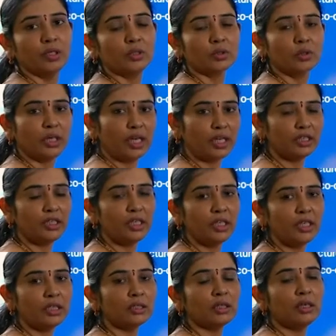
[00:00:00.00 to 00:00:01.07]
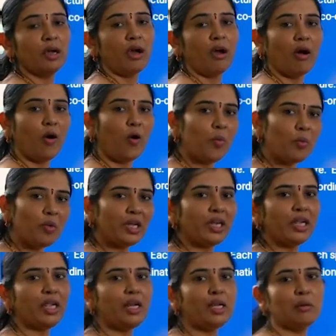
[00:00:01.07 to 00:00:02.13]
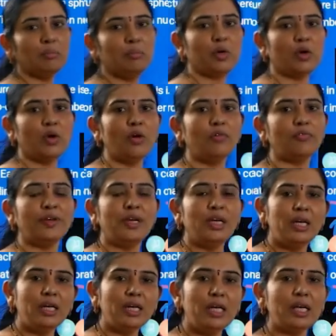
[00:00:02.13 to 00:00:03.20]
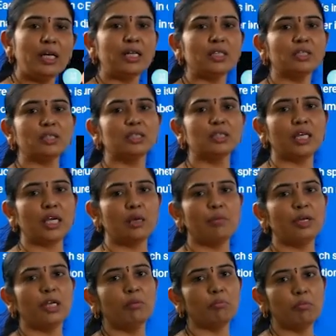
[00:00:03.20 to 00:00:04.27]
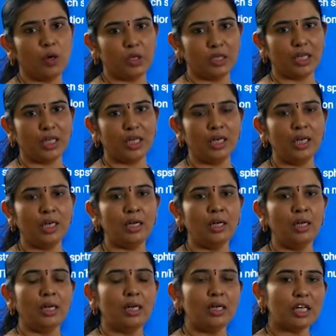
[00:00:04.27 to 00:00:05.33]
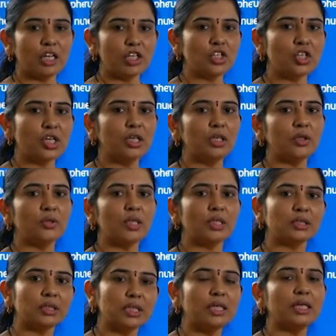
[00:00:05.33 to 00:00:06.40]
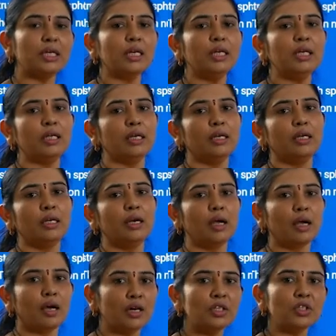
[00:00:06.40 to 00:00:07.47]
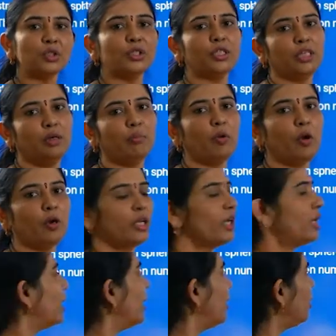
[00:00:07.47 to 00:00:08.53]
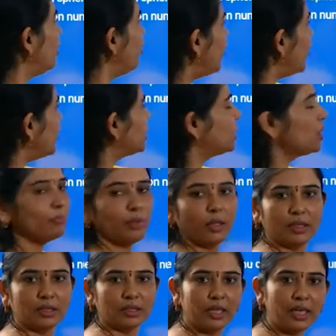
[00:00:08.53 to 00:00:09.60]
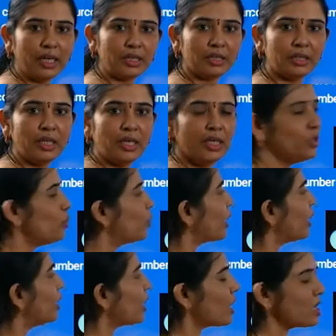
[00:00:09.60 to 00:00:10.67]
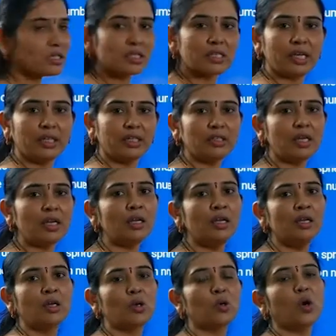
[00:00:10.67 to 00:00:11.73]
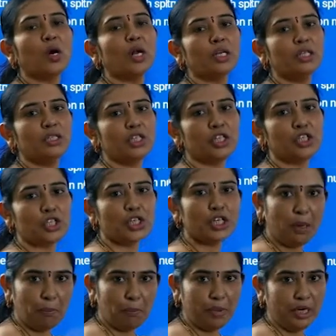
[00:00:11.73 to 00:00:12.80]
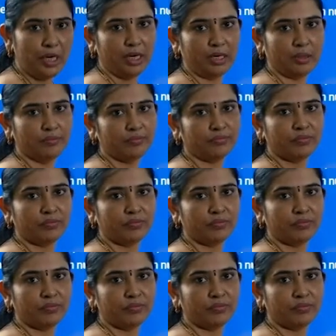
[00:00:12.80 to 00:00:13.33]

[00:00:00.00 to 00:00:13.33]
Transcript: So like this, how many number of nearest neighboring particle touching to the central constituent particle, based upon that you can assign the coordination number.